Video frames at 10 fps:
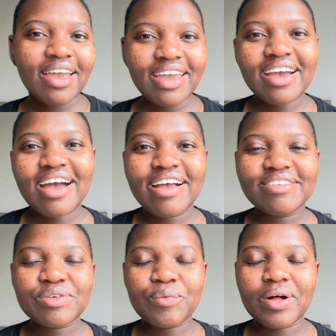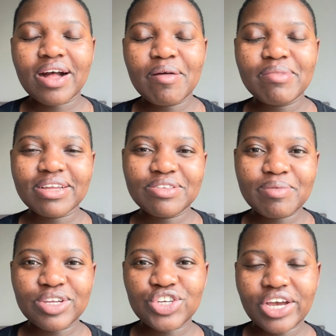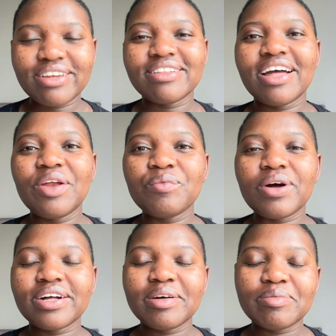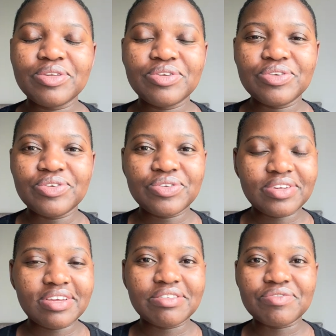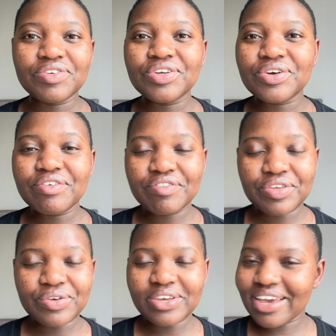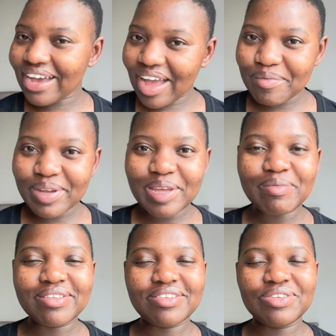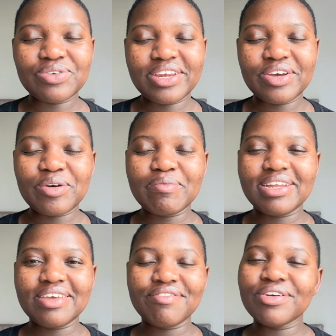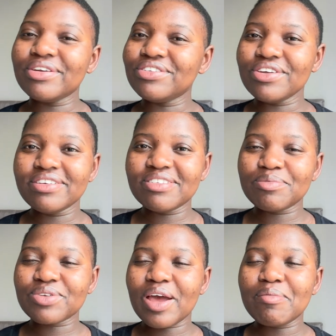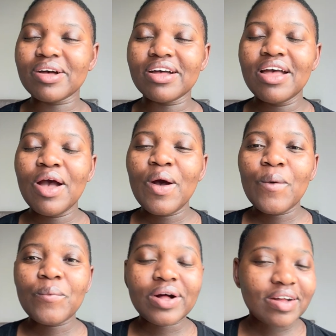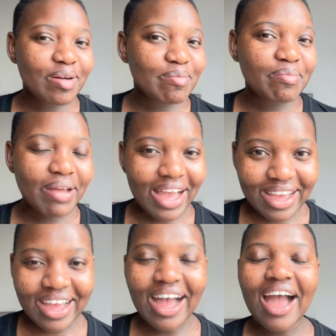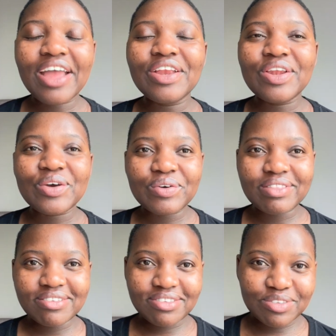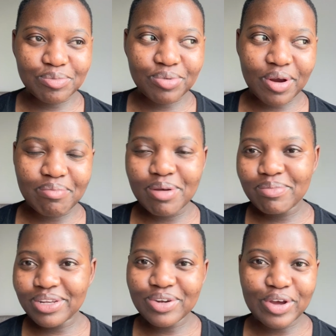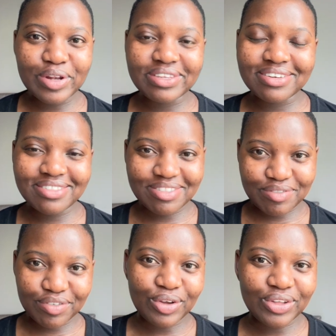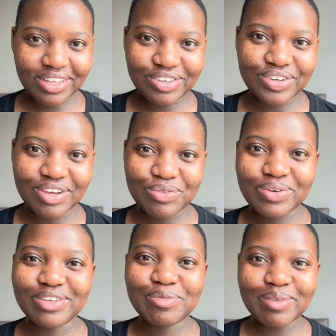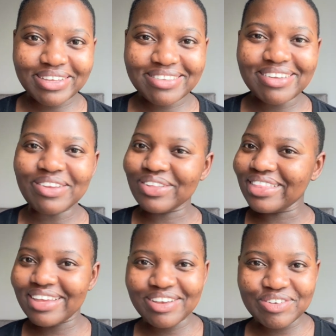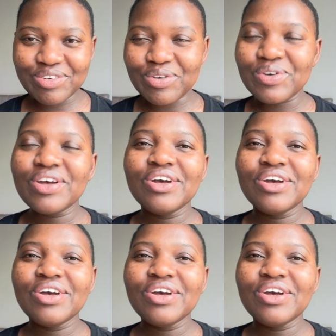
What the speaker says: Hey guys, welcome back to my channel and welcome to today's video. If you're new here, hi, my name is Ntwaniengomane. If you're a returning subscriber, welcome back. I know this is probably not the vlog that you guys were expecting, not the intro